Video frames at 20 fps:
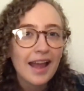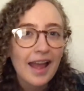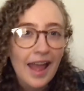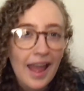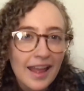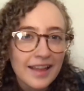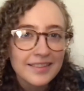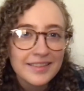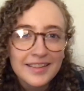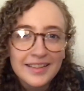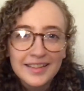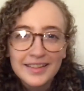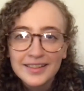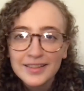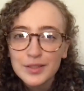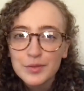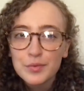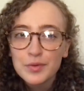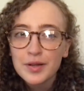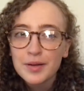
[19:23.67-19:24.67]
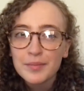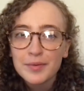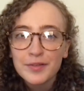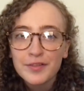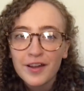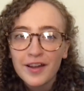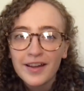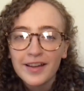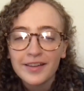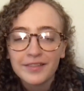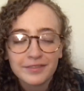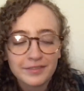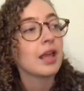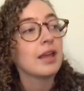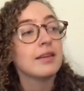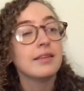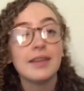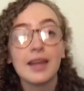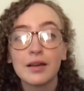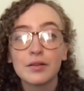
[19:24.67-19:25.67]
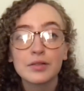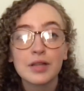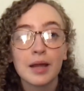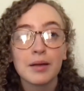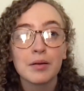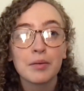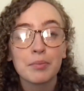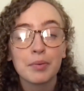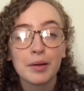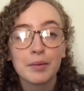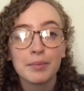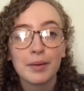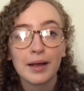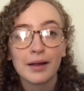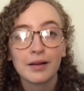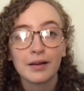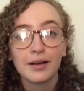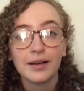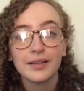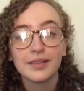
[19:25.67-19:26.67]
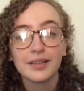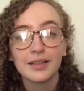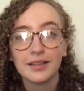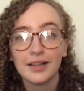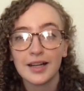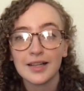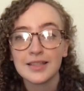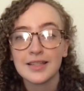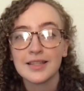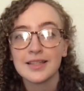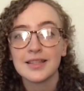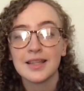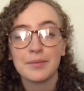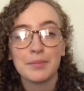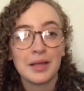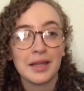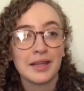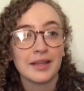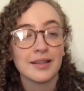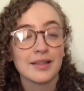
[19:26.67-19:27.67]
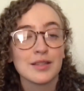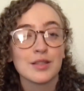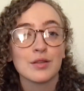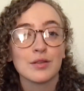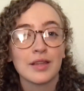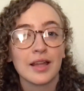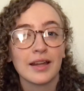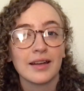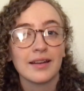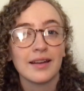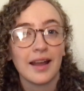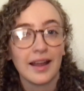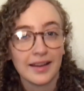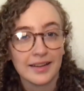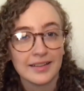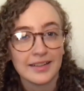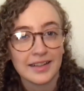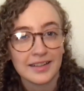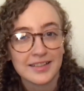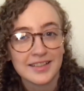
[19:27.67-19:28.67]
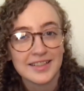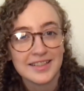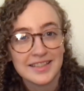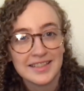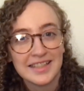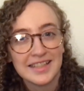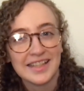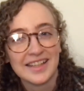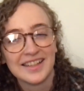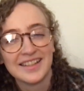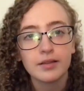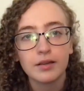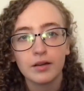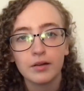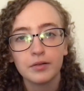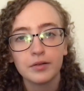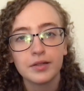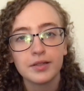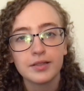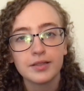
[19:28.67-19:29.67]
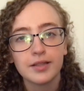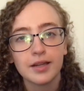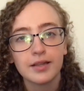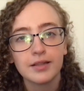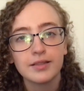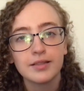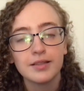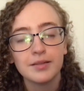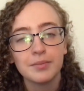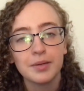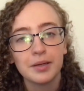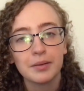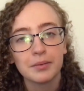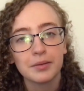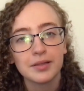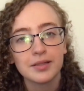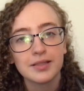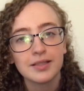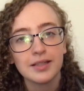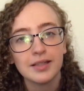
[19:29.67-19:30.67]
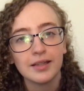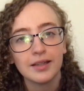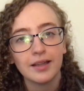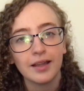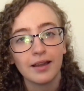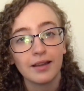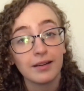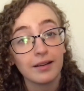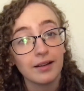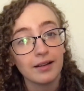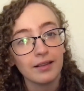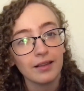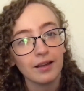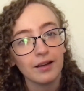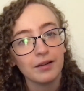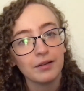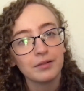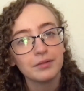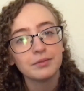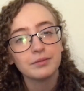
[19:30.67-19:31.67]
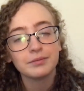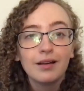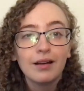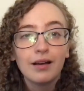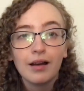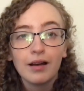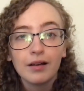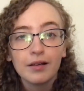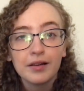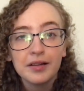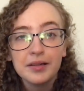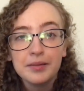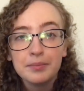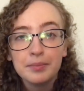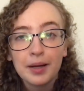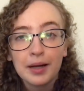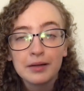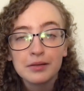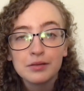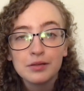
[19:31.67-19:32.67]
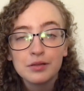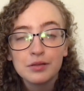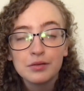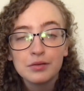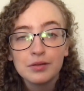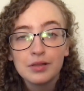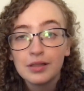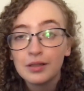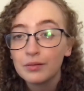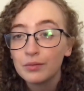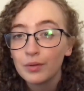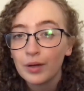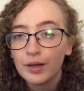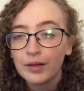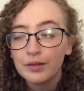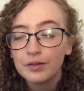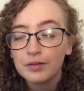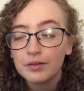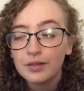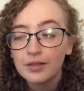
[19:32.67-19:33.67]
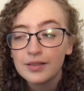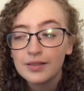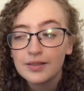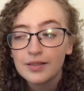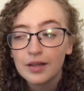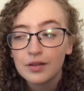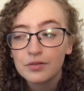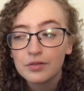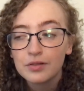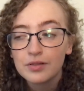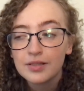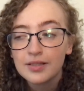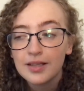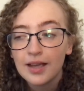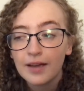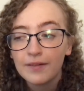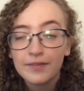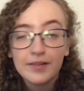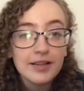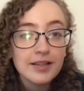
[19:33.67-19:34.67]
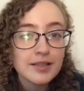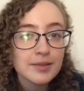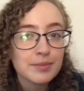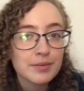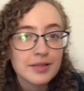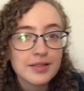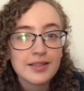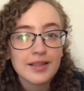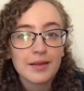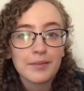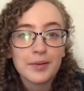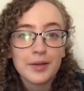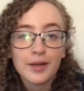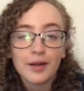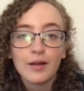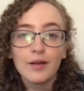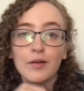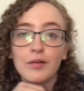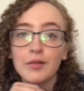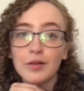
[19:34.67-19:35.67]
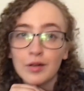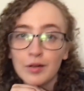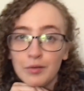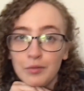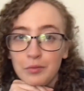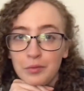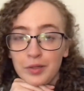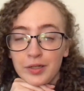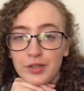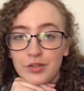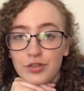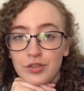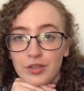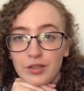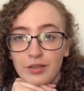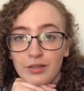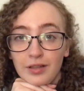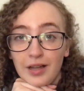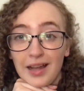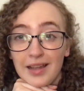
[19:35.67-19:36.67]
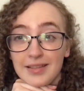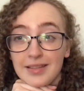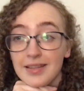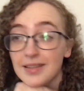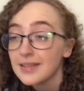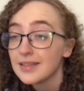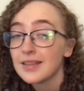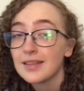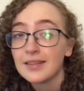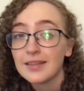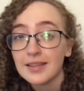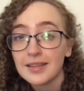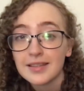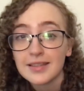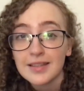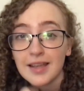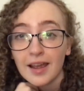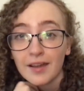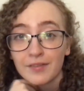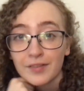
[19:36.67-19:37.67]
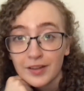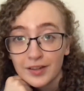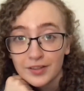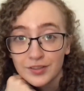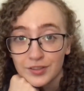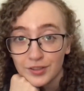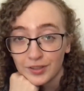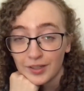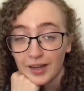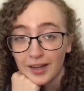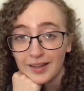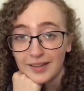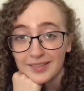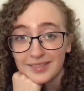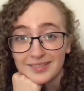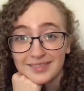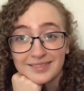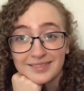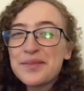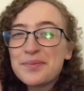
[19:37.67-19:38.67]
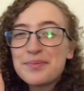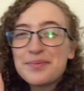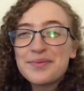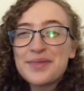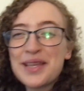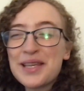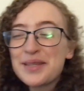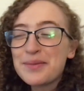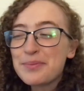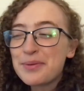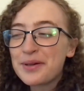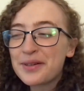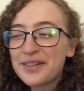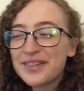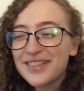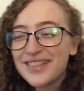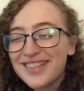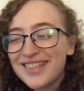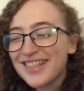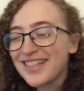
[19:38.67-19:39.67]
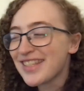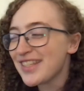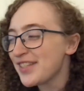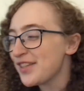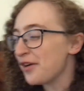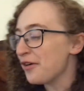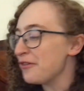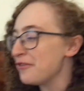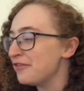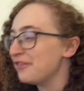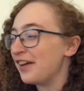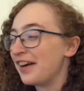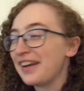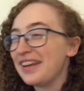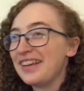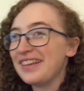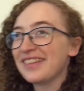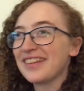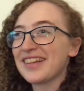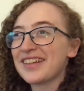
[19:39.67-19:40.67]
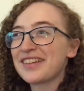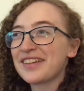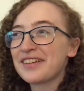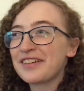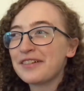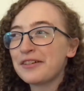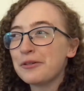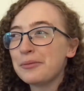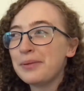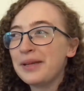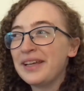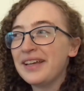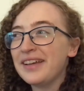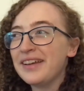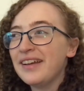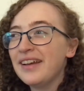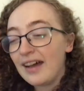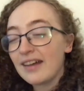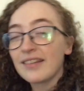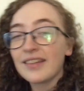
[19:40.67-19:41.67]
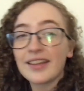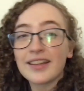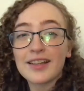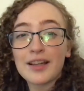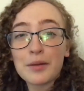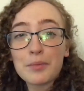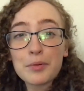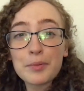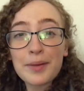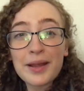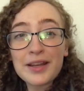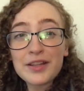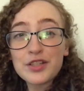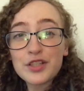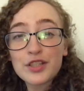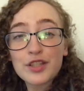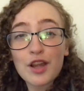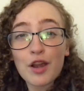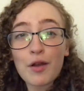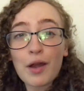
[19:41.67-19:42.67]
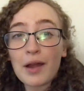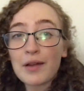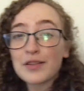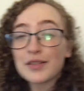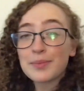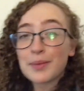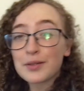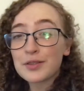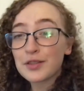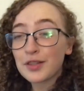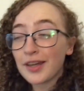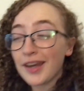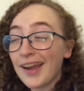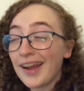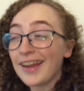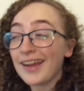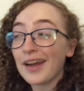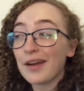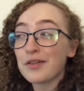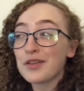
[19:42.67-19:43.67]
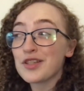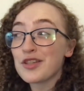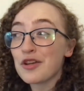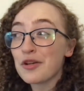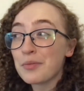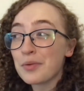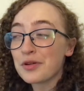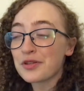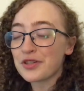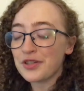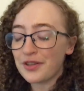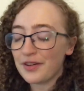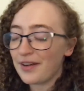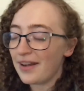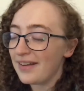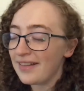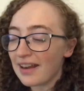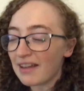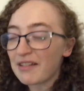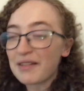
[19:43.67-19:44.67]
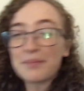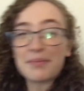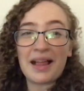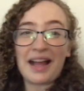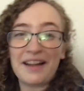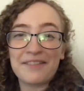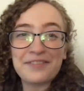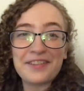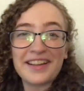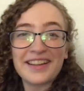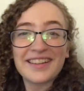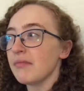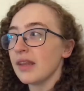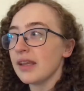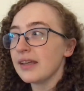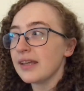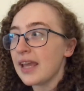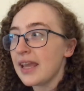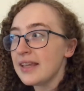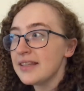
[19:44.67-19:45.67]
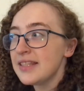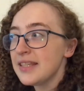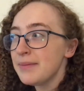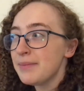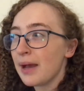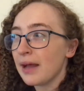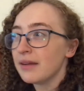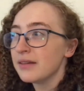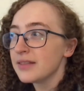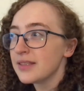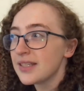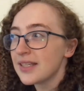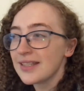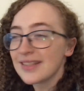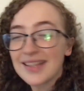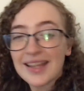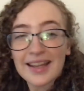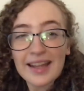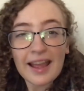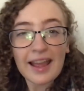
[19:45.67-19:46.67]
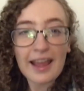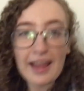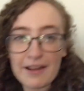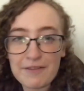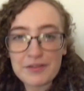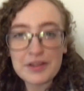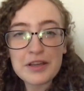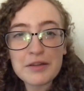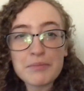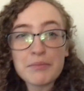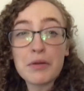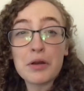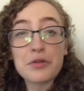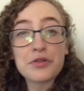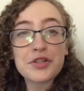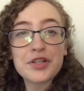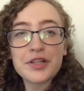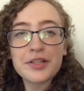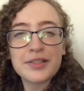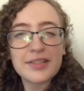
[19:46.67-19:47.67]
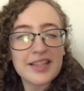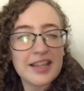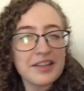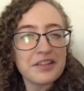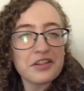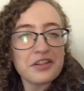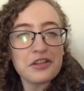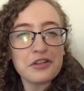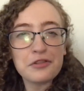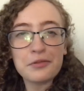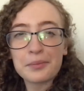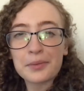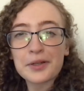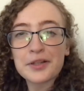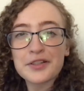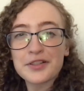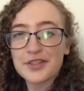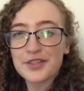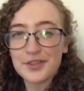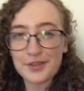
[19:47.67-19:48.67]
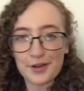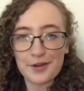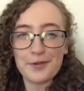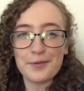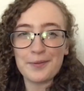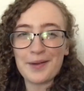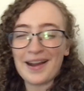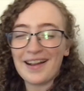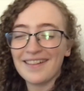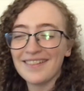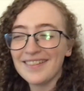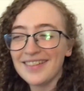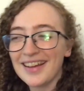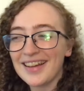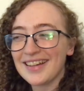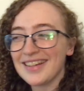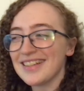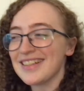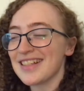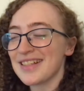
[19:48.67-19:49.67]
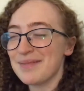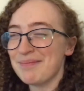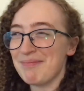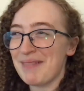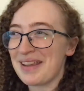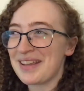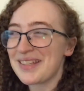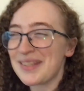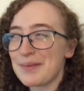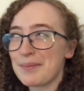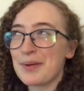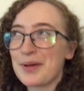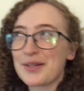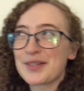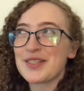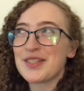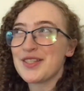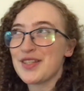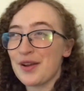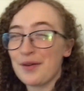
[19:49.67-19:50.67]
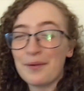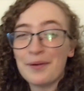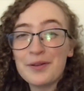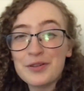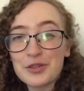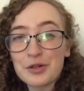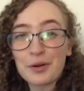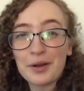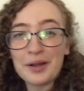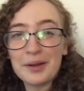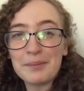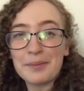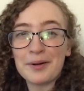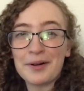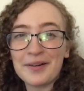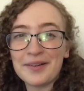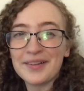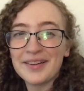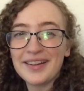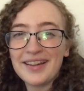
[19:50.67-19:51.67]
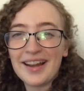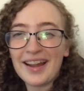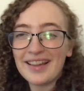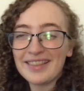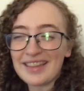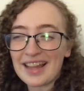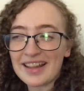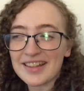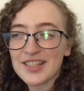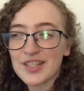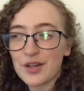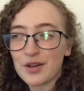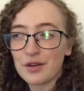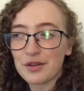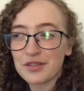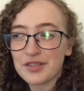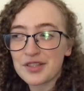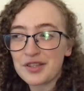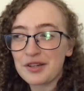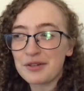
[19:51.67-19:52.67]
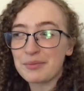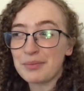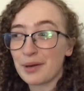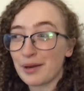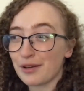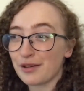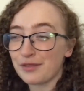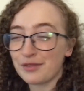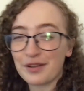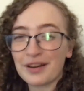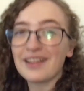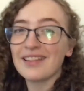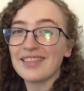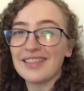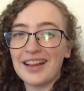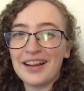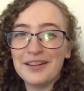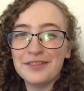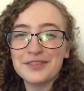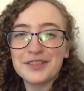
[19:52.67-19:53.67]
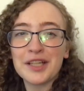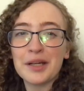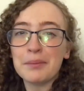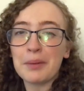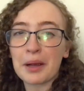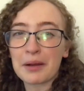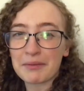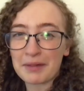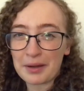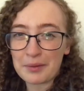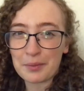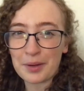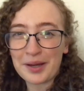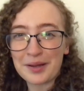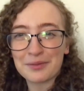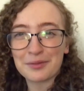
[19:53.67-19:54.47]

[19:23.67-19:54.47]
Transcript: And these were number 5. Now time to put back on the glasses that make it so that I can actually see. Oh, it is nice to be able to see again. Hello. Alright, back to the regularly scheduled sapphics. Please let me know which glasses this sapphic should get. This book is just so funny. Like, there will be, like, a couple pages ago, I was about to cry. I was so emotional, and now I'm laughing. Casey balances, like, heavy emotions and humor so well, and it just makes the book so enjoyable. And that's also part of what I loved about Red, White, and